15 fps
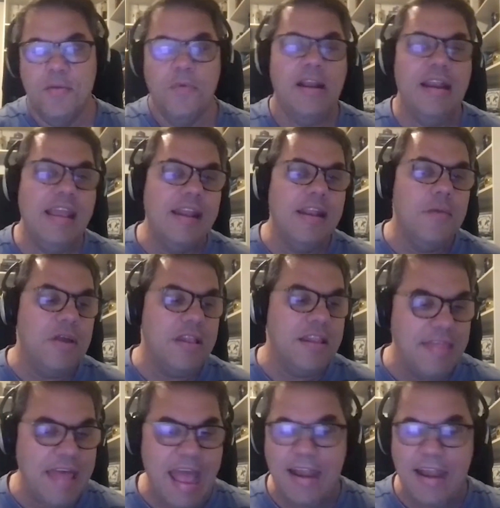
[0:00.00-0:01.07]
And we're going to get into one
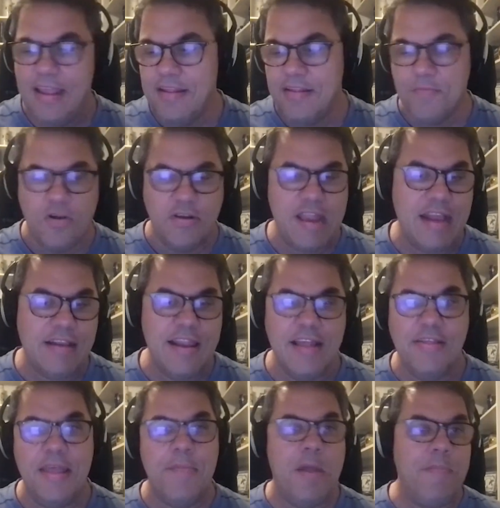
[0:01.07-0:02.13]
that is more
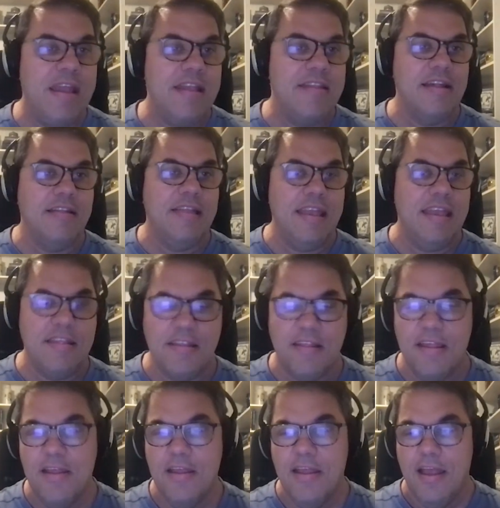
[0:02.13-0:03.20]
technically, but basically it's